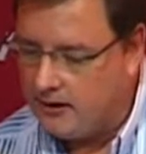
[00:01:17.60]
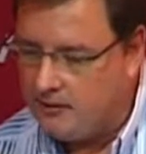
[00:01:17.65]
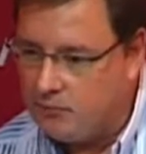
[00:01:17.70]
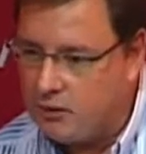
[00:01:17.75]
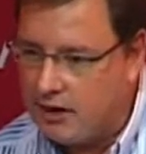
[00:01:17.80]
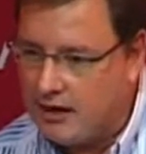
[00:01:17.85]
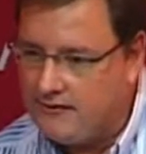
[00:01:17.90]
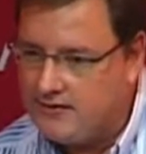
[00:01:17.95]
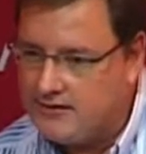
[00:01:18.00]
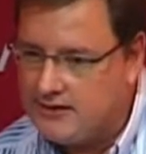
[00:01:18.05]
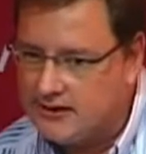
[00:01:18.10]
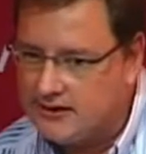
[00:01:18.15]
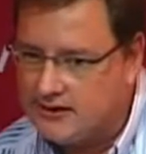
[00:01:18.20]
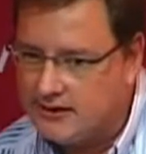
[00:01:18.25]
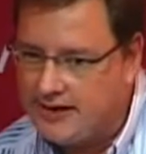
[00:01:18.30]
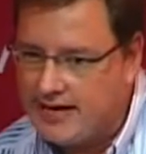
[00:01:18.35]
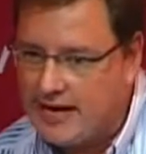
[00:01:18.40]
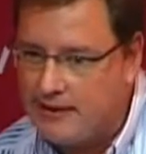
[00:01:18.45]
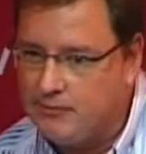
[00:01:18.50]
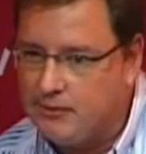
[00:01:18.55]
private sector
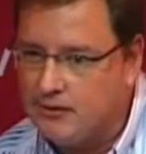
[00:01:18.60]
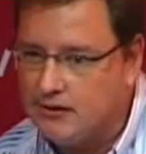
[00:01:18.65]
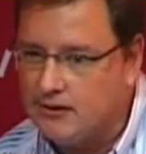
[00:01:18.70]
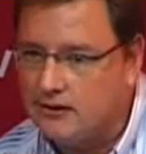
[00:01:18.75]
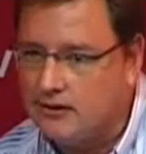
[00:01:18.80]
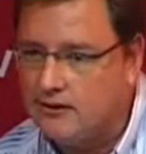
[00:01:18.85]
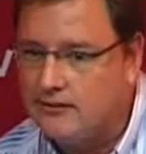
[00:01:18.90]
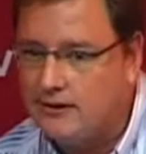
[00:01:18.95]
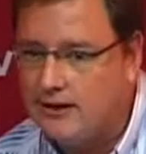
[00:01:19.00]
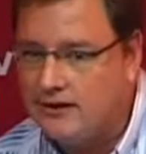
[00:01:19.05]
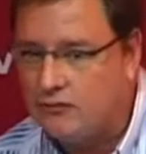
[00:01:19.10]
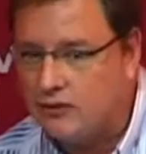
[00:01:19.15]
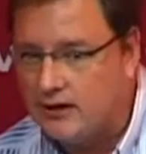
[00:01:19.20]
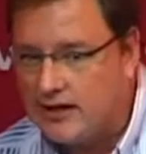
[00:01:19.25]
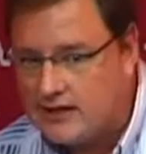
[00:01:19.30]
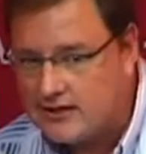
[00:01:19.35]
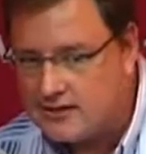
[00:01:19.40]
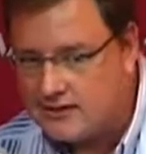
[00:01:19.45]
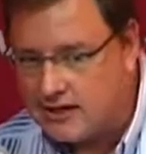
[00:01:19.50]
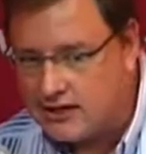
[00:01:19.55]
capital if one
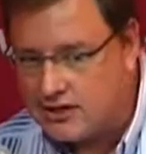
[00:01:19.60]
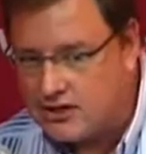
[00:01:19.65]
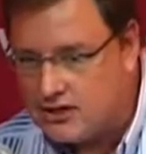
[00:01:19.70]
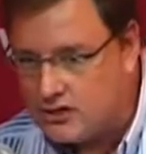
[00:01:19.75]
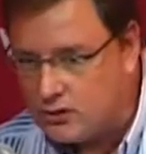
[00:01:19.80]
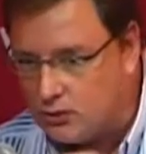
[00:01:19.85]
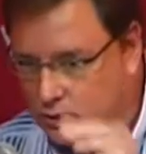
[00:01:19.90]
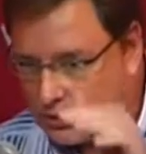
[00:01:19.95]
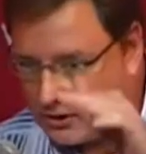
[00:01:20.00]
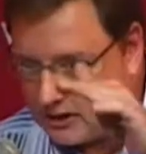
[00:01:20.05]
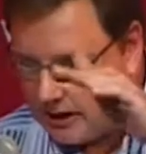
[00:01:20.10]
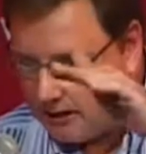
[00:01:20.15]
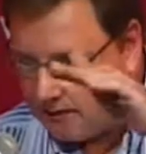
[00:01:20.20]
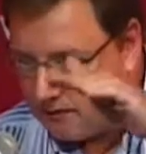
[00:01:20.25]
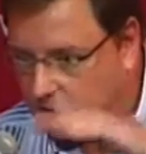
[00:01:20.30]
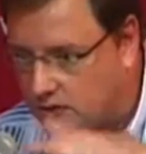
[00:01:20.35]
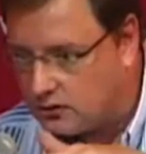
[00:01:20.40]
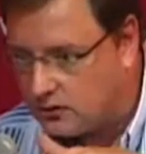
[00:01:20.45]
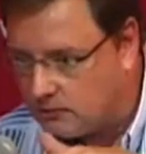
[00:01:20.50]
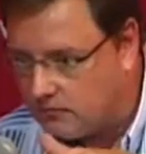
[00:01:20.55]
hasn't actually sorted out
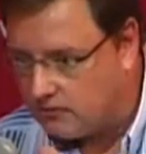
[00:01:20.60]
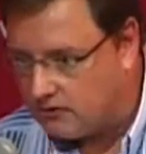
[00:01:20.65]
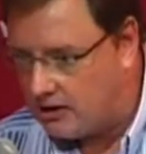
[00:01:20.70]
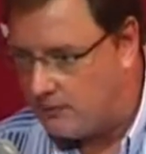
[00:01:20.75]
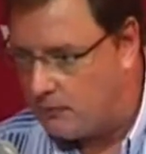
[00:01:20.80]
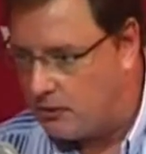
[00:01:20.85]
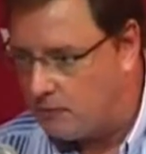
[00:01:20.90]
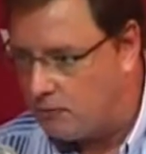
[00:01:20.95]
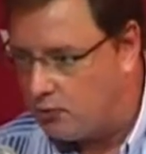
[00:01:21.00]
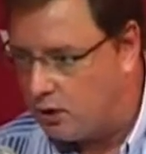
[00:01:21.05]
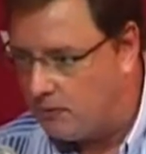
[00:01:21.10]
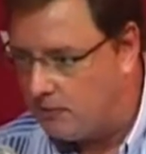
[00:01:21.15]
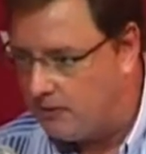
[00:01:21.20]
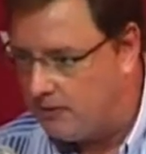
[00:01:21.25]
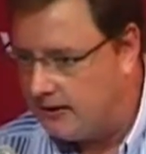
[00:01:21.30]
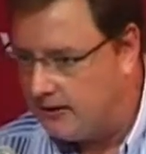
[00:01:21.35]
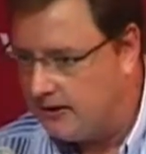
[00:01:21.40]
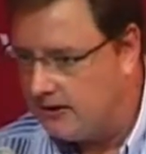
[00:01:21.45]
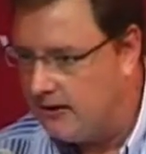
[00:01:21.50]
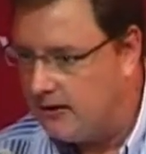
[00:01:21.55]
the top framework
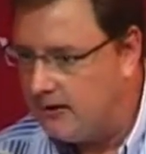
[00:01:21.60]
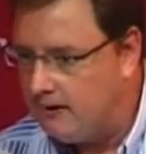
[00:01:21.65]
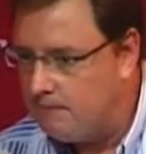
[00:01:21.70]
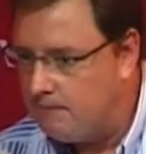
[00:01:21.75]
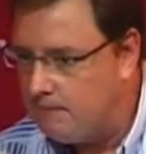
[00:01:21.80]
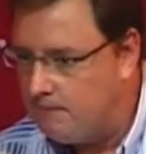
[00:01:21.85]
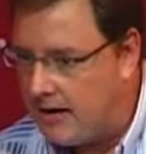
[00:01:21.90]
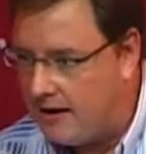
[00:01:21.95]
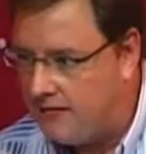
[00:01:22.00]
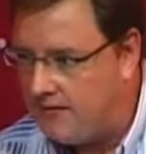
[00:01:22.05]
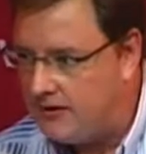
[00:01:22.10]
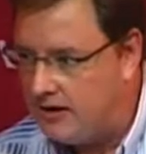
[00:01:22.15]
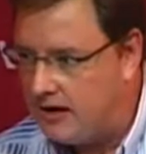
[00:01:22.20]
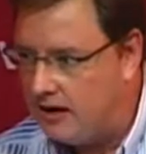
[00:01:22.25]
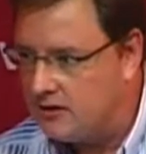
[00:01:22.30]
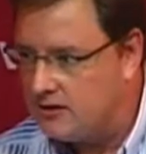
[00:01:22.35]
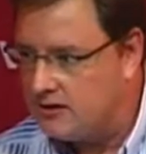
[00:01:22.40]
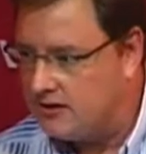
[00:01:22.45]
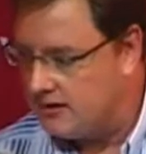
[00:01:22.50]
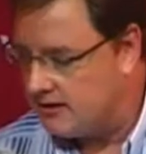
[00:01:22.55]
properly at the
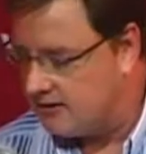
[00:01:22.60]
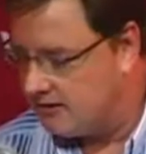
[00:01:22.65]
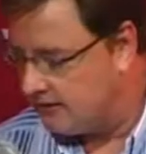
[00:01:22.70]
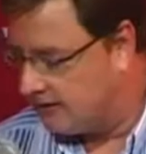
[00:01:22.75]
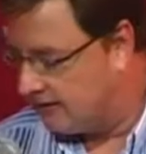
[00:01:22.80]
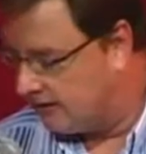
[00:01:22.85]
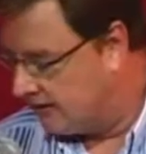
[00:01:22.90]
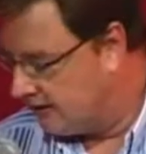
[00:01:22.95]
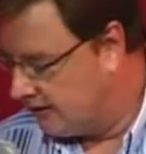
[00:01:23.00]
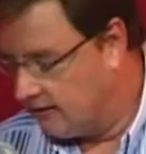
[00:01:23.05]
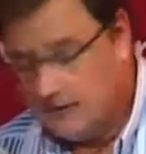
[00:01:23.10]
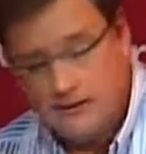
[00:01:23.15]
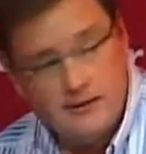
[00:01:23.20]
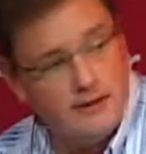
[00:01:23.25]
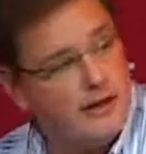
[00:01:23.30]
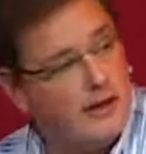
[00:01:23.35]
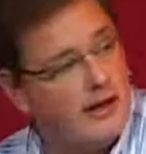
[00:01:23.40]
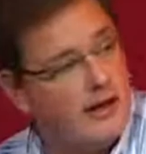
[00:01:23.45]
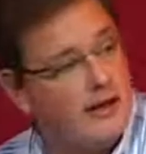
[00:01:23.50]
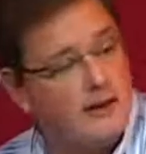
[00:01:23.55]
outset.
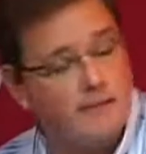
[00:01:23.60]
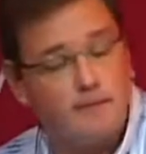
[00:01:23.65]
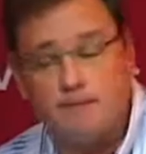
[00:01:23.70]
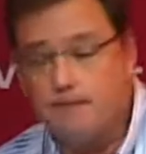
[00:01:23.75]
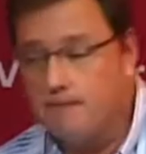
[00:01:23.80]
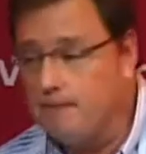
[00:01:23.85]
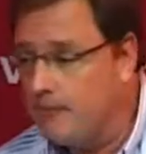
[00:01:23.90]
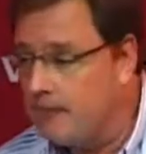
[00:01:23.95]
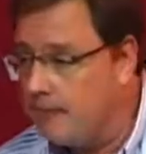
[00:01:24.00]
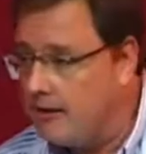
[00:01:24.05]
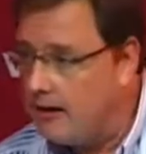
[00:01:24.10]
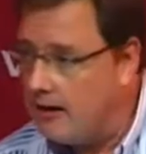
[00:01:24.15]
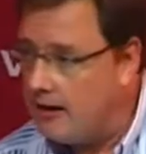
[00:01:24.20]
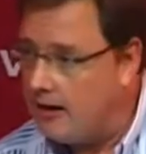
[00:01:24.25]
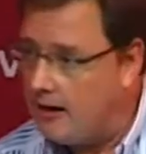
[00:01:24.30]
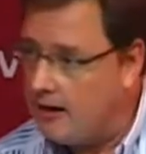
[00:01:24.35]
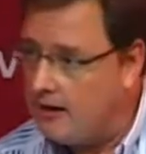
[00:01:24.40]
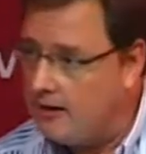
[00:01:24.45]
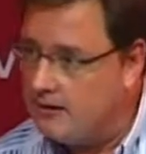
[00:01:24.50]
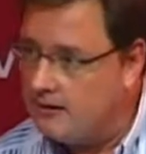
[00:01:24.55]
The
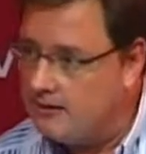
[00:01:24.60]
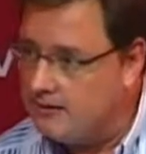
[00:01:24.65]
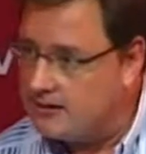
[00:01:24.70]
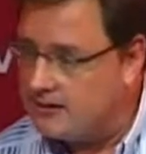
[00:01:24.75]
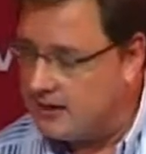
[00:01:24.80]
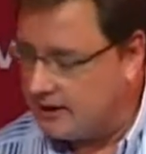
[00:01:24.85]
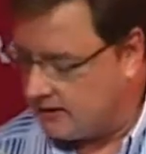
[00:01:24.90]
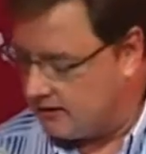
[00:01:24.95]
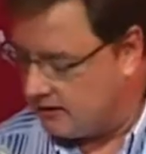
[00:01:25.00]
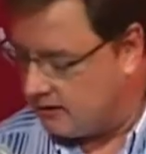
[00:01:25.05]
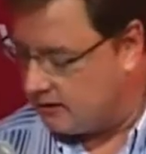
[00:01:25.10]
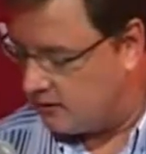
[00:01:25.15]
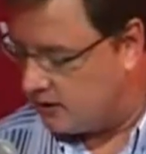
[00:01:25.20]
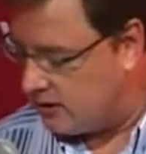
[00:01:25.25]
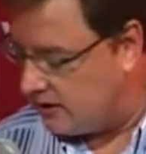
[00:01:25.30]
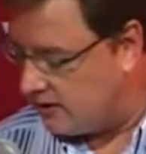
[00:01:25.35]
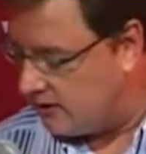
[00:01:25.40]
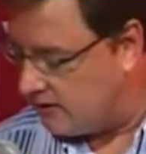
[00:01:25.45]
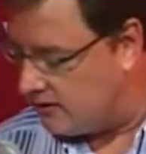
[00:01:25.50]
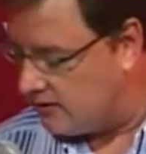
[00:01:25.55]
second
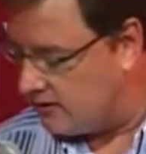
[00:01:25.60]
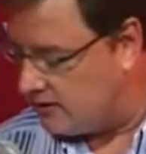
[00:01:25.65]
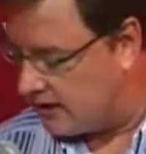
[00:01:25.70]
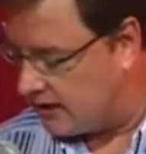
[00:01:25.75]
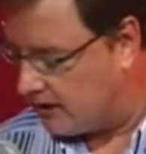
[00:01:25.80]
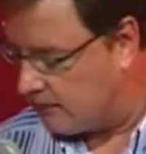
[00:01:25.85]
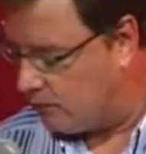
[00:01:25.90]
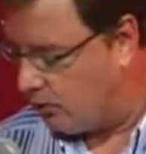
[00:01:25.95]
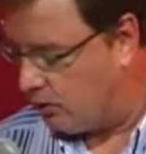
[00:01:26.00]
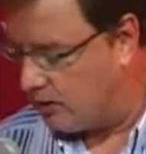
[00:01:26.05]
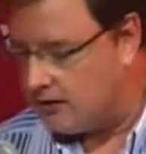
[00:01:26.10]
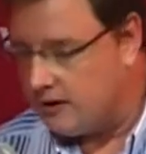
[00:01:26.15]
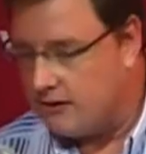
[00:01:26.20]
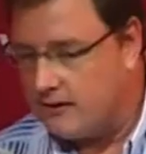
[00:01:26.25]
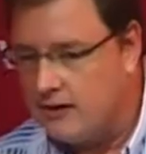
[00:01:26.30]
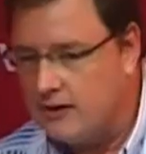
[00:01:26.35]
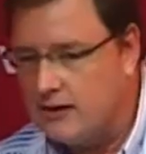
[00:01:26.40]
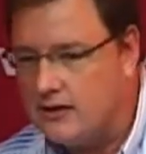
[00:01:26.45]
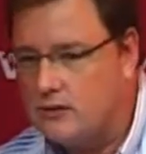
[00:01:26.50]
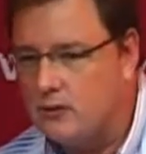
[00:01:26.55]
point, I
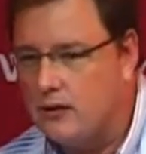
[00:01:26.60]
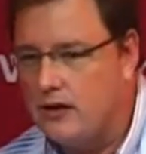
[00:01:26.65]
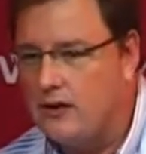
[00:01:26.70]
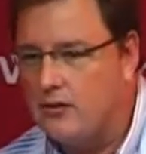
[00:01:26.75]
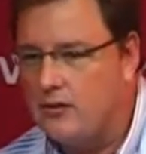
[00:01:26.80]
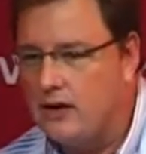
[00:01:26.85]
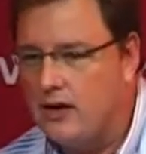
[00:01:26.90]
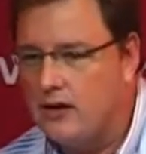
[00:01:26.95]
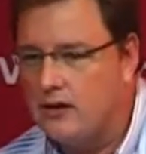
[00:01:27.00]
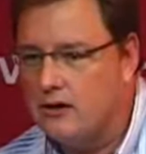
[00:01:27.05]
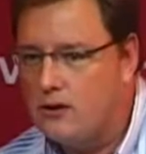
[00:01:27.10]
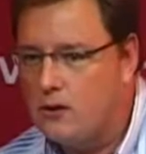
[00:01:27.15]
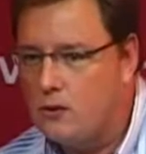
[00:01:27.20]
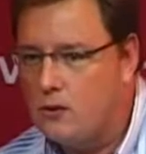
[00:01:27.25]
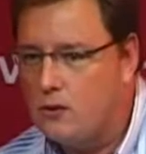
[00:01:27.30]
think, is one around